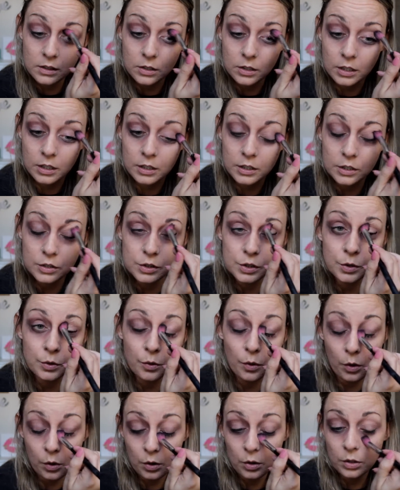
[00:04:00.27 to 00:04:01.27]
or are you
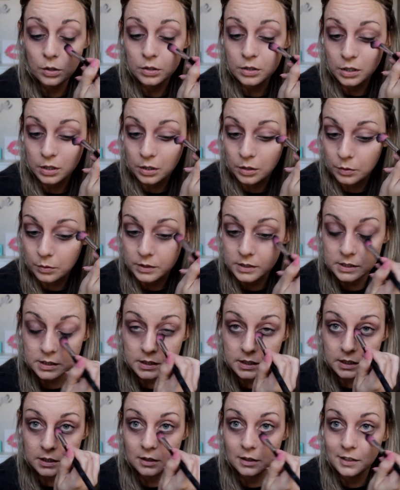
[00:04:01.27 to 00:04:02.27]
too old, or what's the
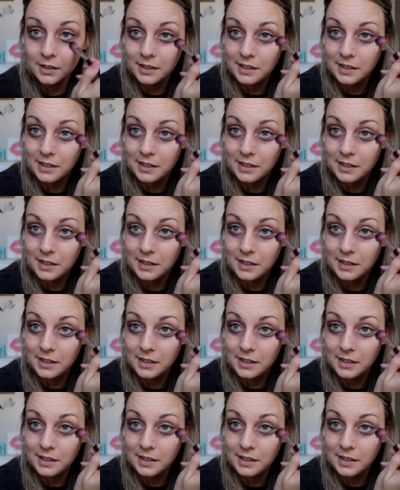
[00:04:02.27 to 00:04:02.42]
deal?